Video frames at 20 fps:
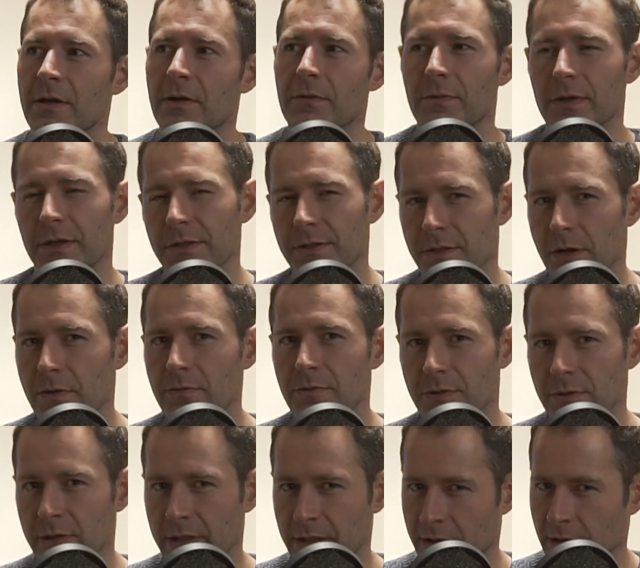when I don't
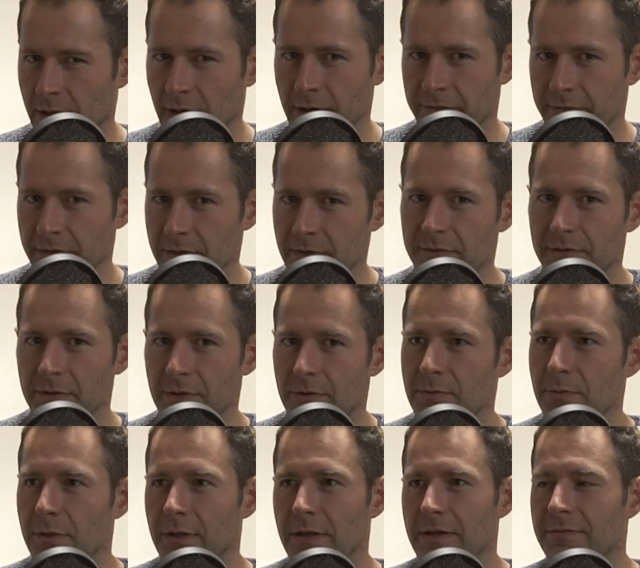drink coffee, if you can
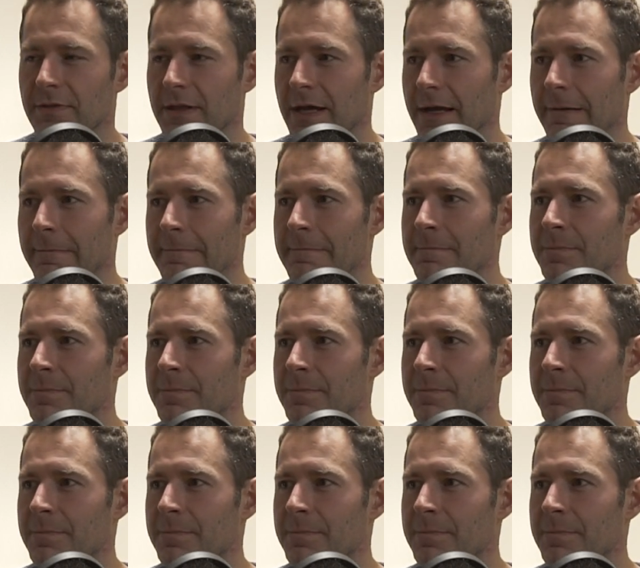believe that.